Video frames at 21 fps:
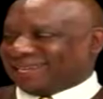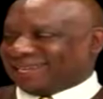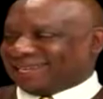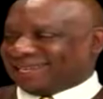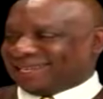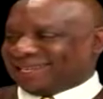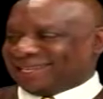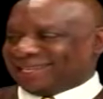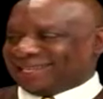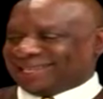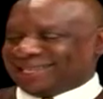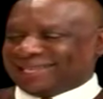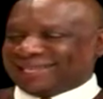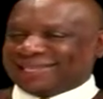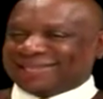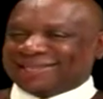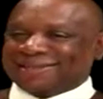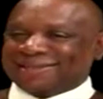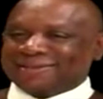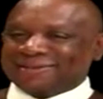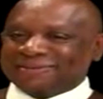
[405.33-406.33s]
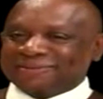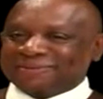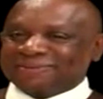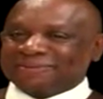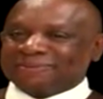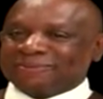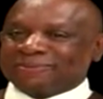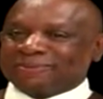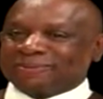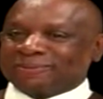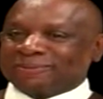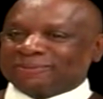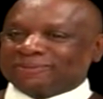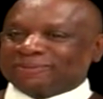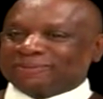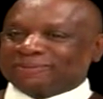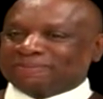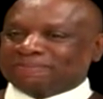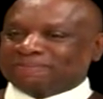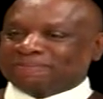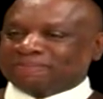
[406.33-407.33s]

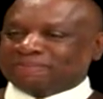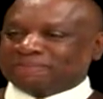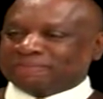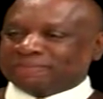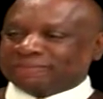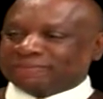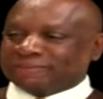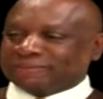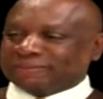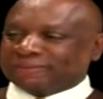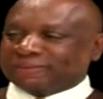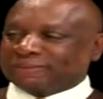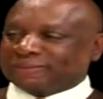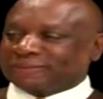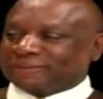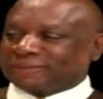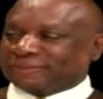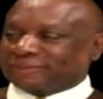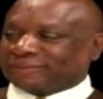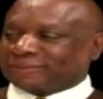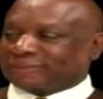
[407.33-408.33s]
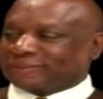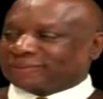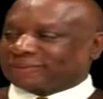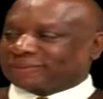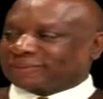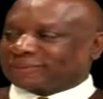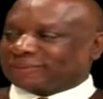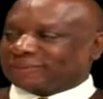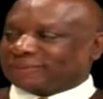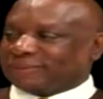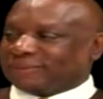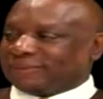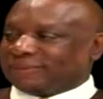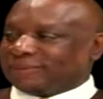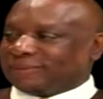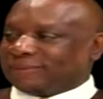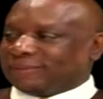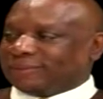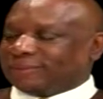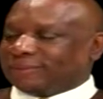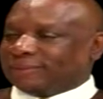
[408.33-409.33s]

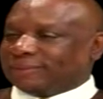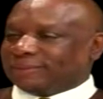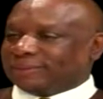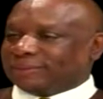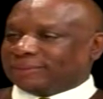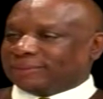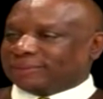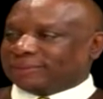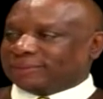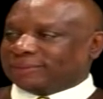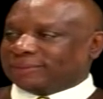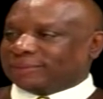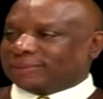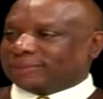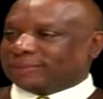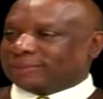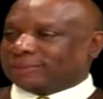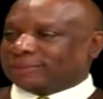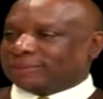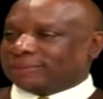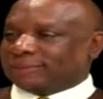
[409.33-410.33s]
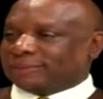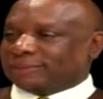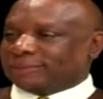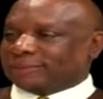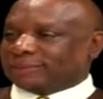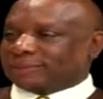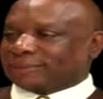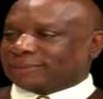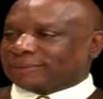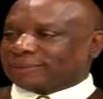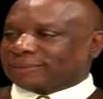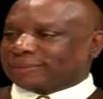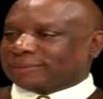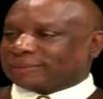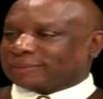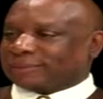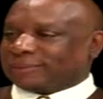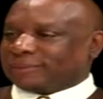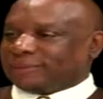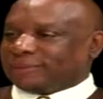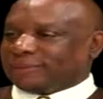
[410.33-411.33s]

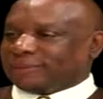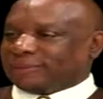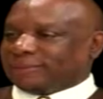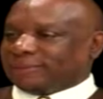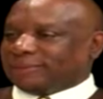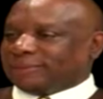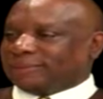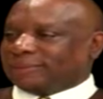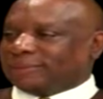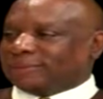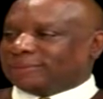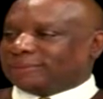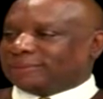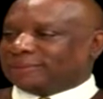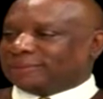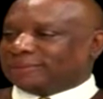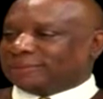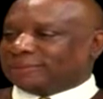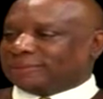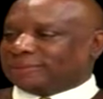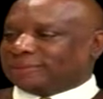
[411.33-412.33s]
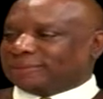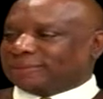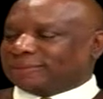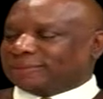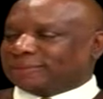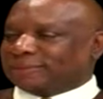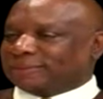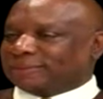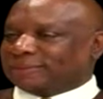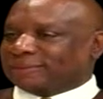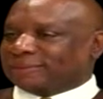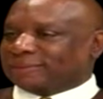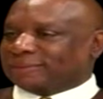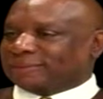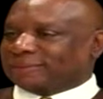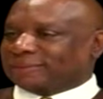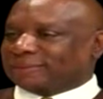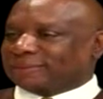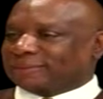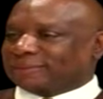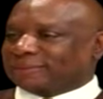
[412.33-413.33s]
(not speaking)